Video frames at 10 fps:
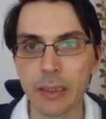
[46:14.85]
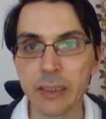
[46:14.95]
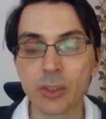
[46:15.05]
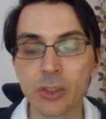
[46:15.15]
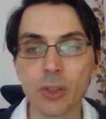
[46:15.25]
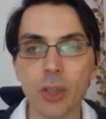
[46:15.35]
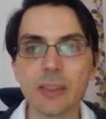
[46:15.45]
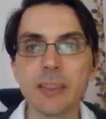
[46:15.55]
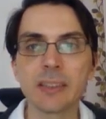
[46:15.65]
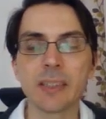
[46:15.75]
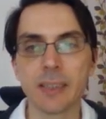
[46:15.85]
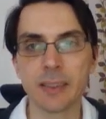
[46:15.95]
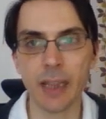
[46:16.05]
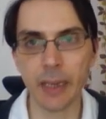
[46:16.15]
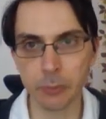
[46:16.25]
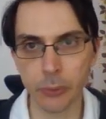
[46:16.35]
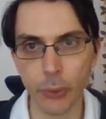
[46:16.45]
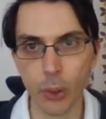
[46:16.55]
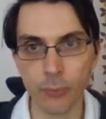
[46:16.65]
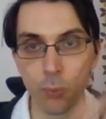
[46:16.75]
is not the standard error
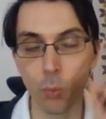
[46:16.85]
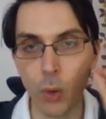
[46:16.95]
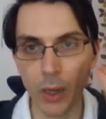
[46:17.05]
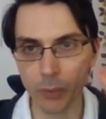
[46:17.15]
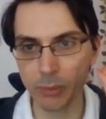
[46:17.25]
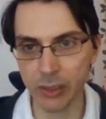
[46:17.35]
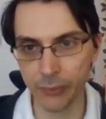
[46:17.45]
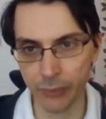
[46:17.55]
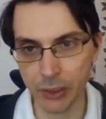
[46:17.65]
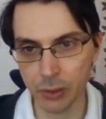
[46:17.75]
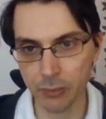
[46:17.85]
of one observation.